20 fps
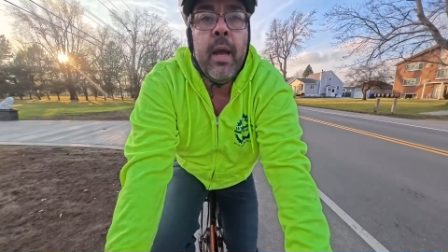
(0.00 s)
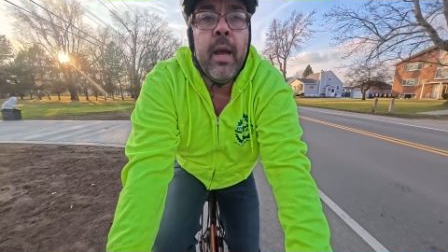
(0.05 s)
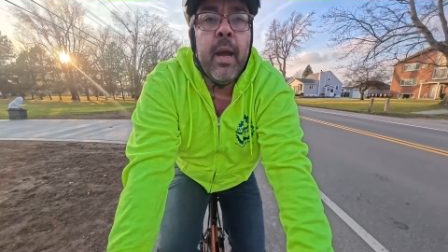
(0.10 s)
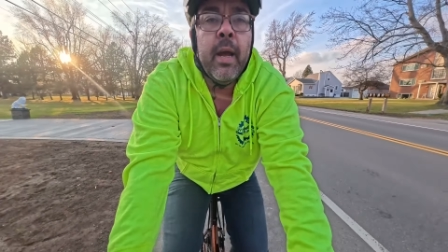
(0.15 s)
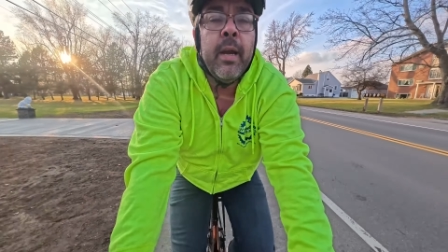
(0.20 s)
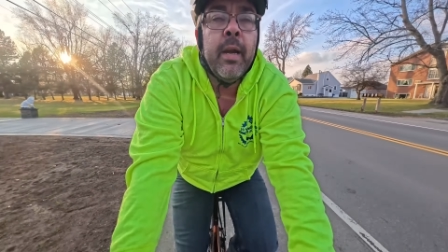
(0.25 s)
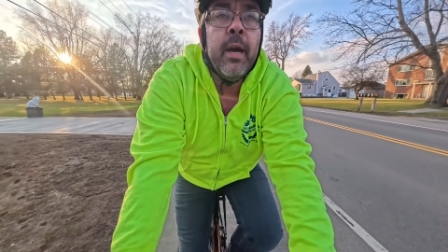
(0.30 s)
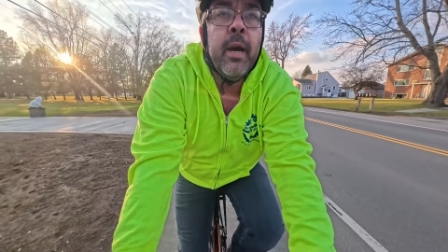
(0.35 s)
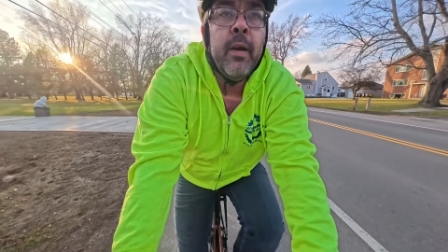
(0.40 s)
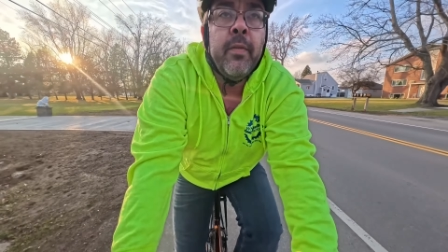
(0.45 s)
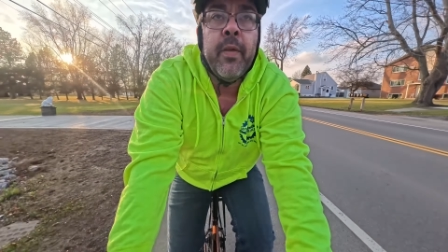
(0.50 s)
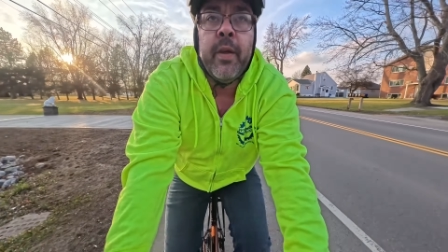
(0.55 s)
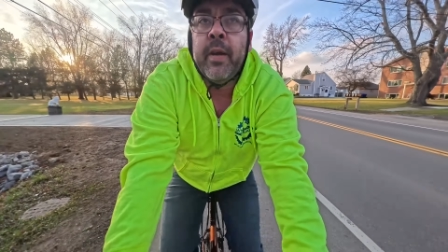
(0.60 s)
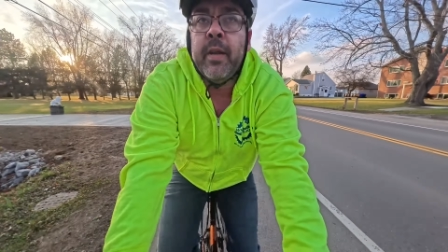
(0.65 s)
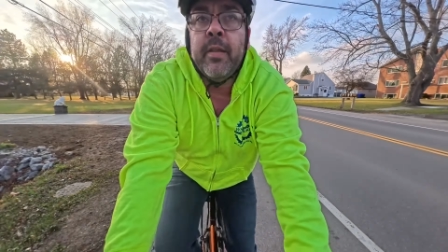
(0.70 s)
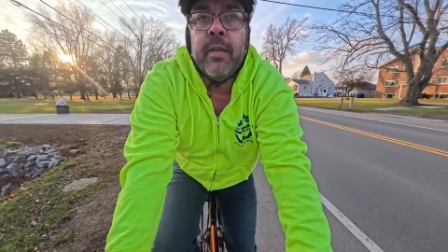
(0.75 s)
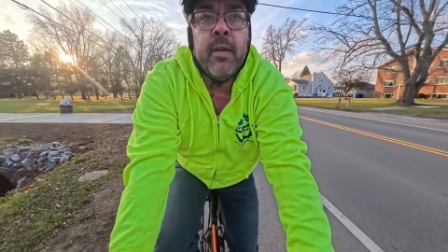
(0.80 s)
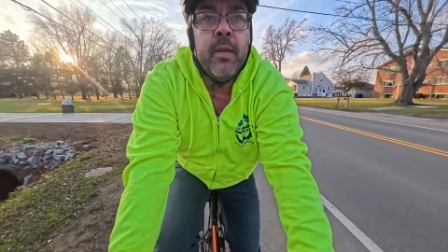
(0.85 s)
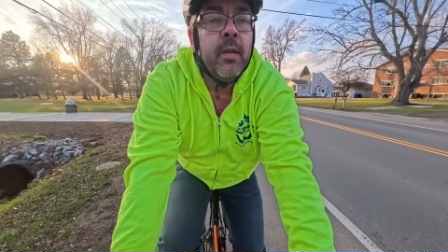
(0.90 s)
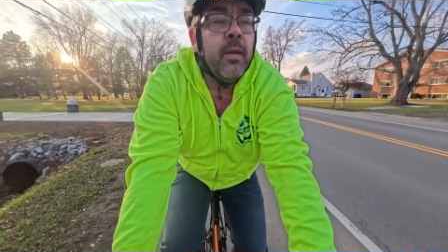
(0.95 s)
and they
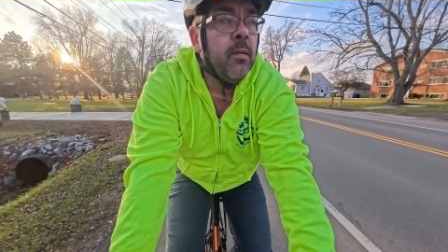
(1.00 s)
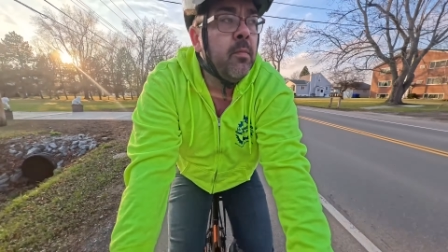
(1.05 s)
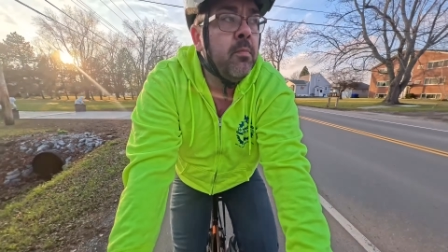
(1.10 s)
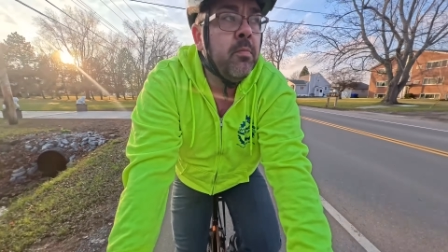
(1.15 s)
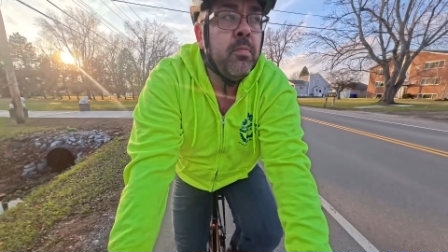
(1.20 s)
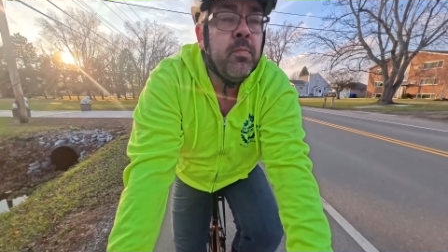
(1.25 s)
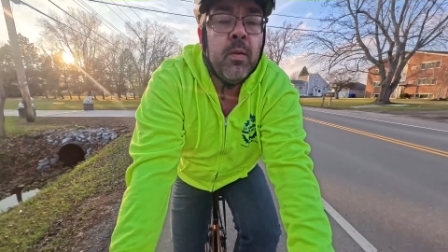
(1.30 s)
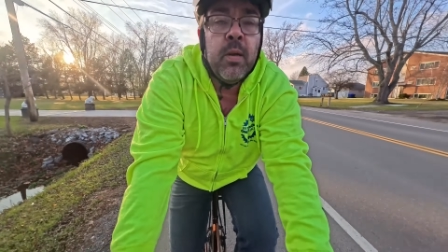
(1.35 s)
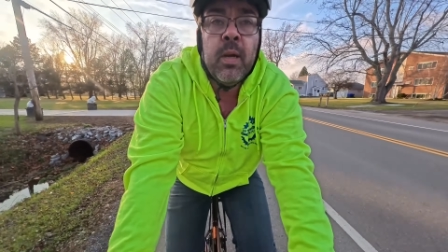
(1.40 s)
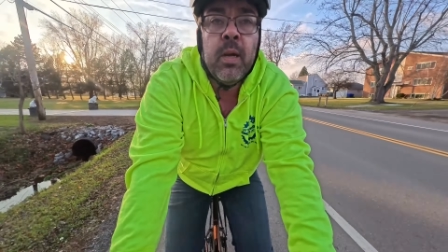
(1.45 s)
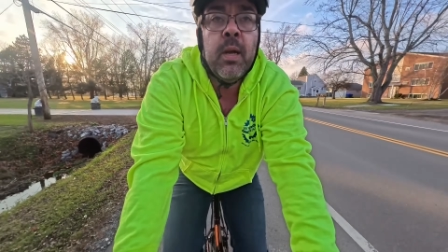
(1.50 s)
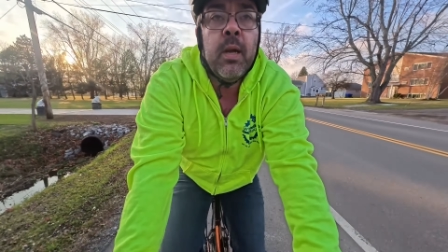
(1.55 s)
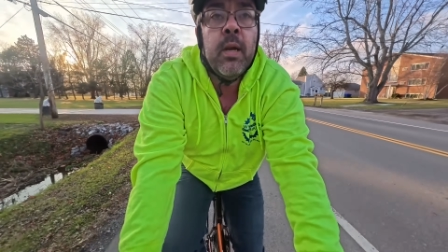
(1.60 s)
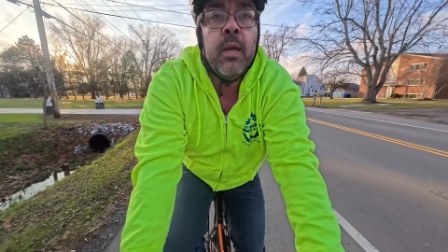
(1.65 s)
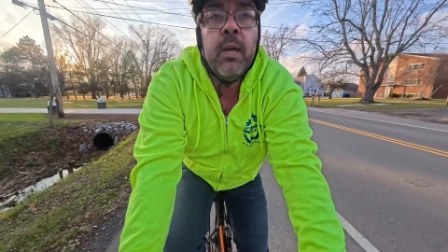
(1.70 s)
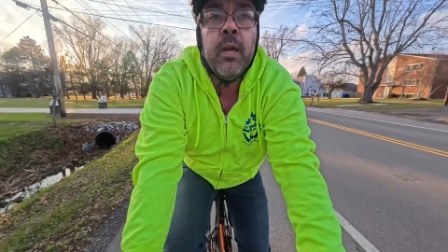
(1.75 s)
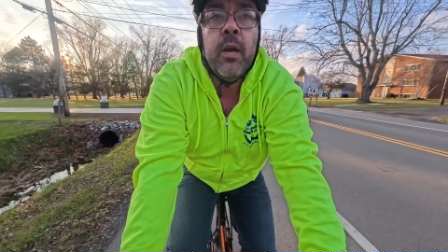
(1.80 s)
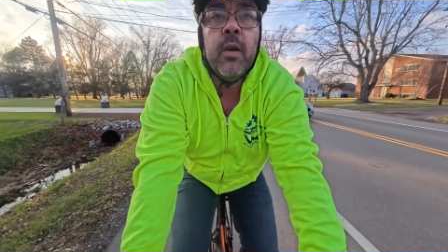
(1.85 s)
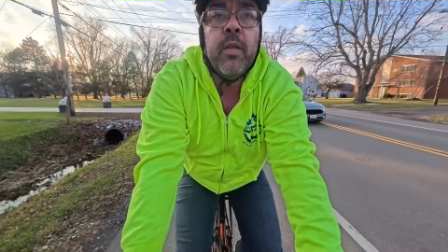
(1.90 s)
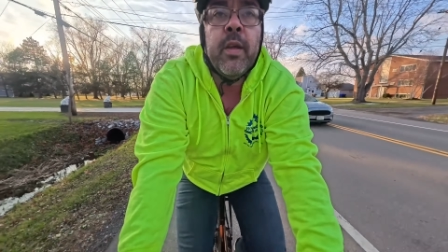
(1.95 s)
did this,
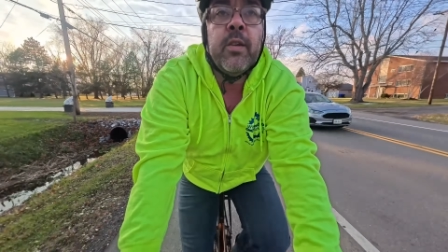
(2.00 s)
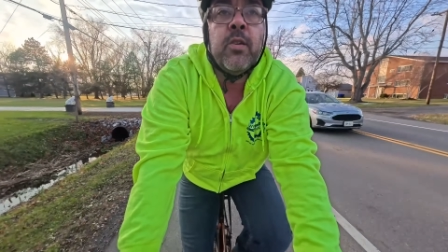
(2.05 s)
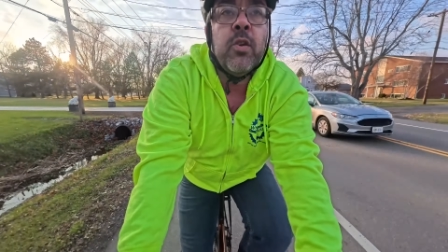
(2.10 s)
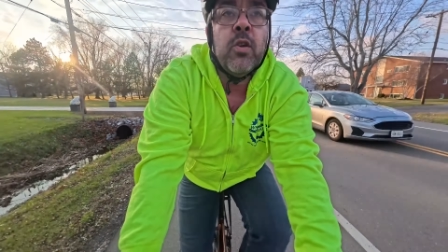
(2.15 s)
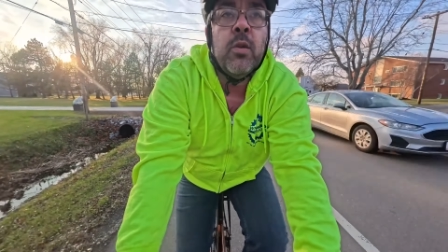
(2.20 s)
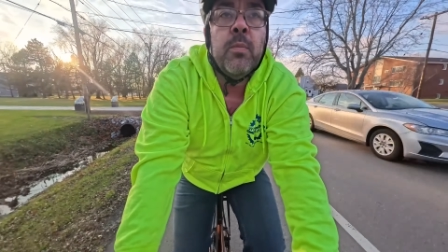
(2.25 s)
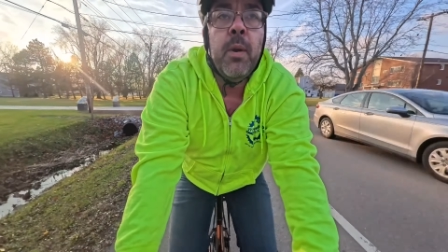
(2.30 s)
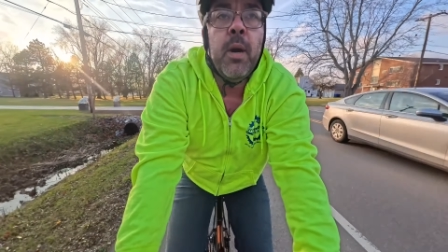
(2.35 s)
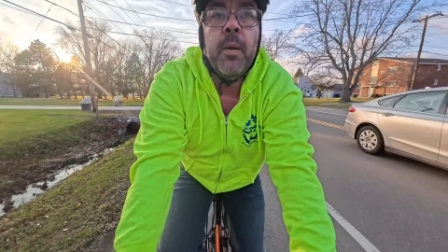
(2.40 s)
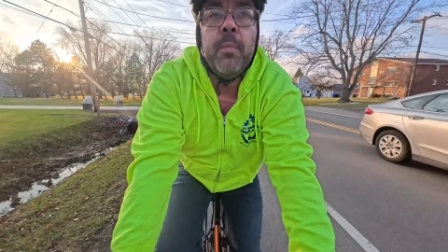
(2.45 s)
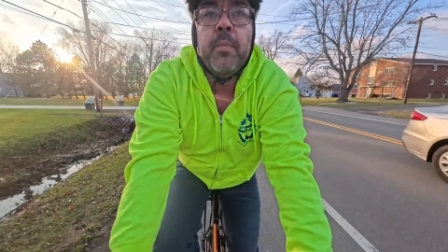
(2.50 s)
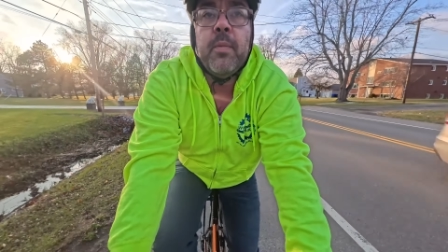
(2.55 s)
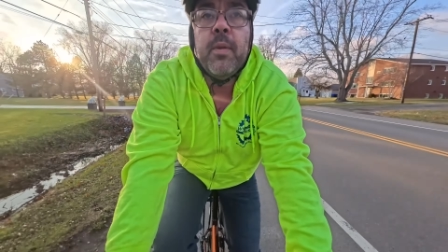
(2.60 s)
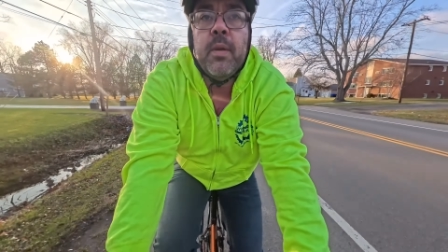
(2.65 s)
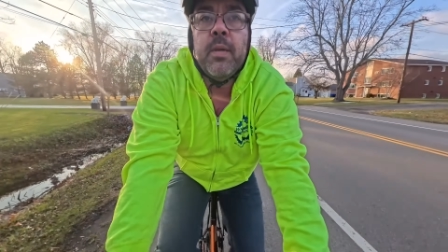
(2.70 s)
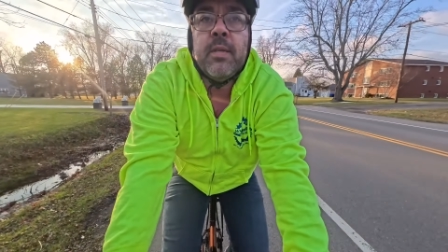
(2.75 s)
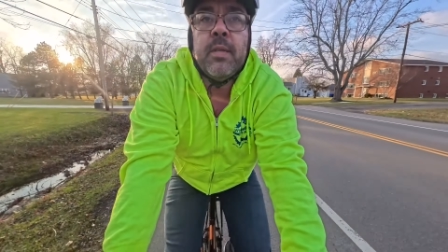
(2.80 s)
they trued them up,